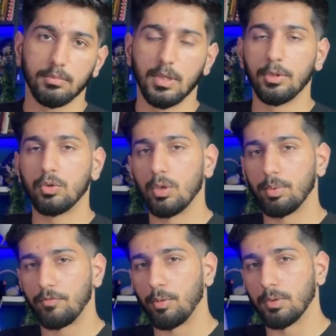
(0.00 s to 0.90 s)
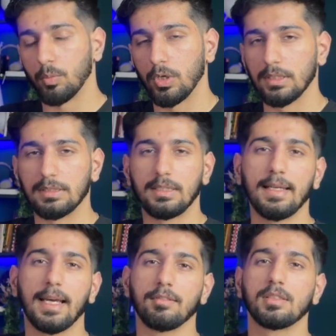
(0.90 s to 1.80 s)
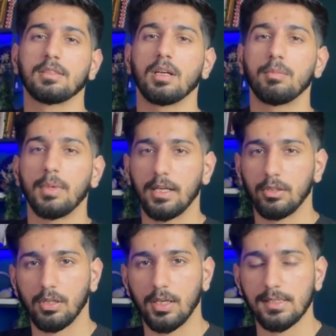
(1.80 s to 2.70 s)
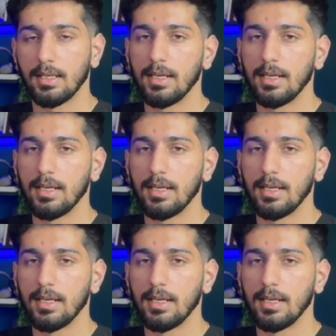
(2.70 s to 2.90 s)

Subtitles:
maybe 2 are performing well, 3 have some add to carts,